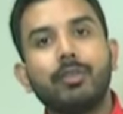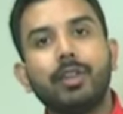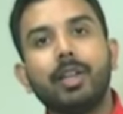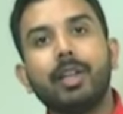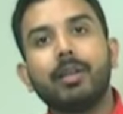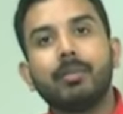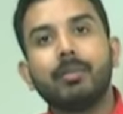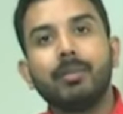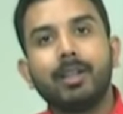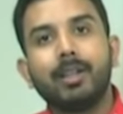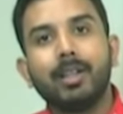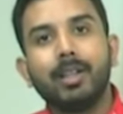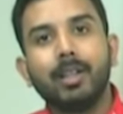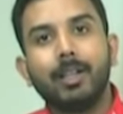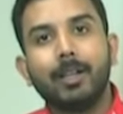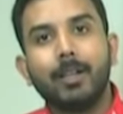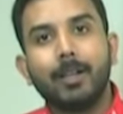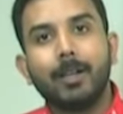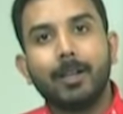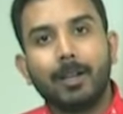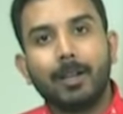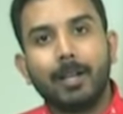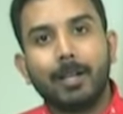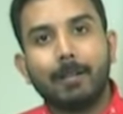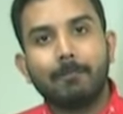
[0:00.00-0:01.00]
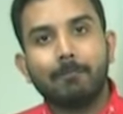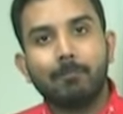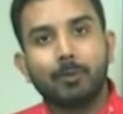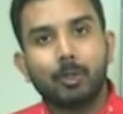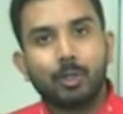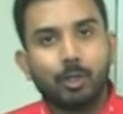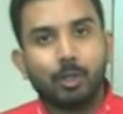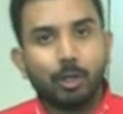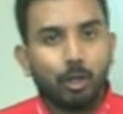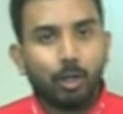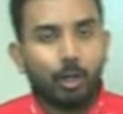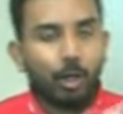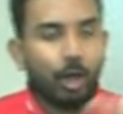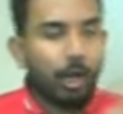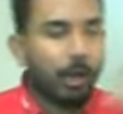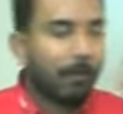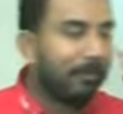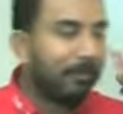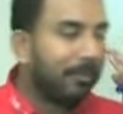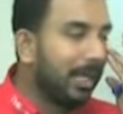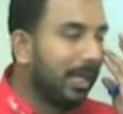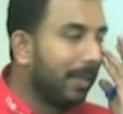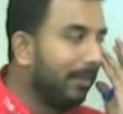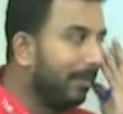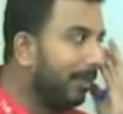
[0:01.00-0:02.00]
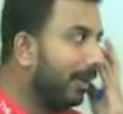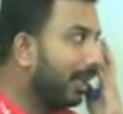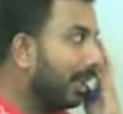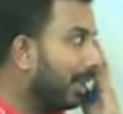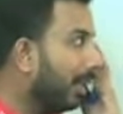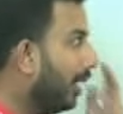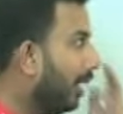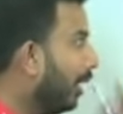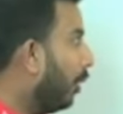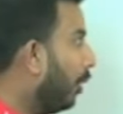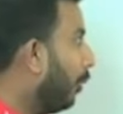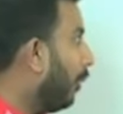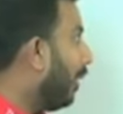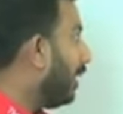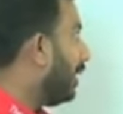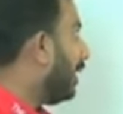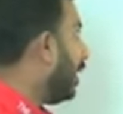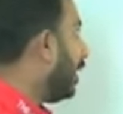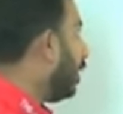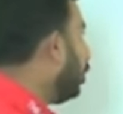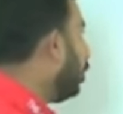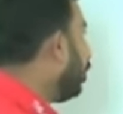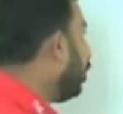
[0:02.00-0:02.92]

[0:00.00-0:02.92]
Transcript: freedom. All right? So a lot of people, when they